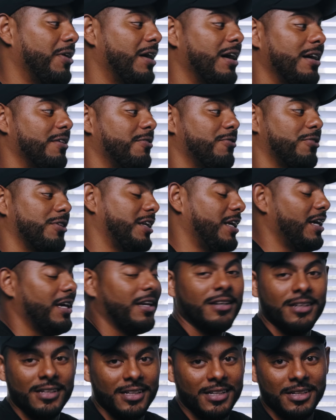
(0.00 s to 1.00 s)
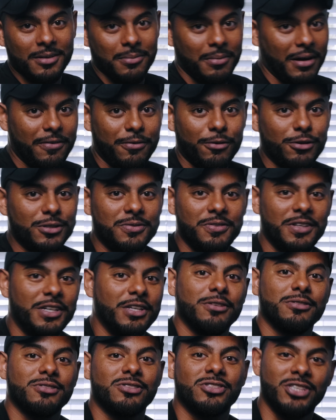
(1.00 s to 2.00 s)
I ever did. My first
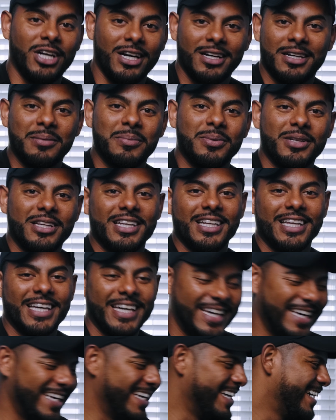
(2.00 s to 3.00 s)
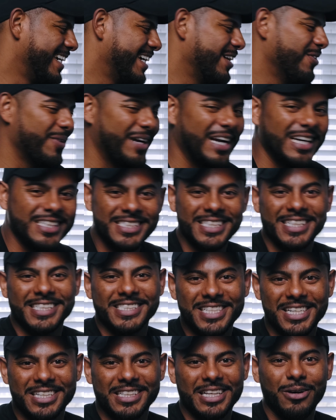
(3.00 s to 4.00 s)
video sucked completely. And when I say
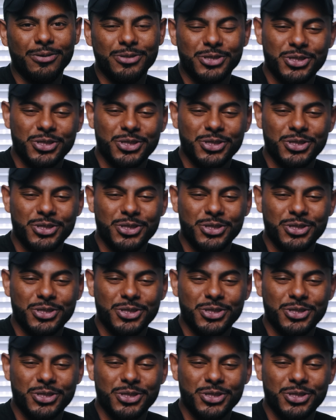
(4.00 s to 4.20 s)
sucked, I was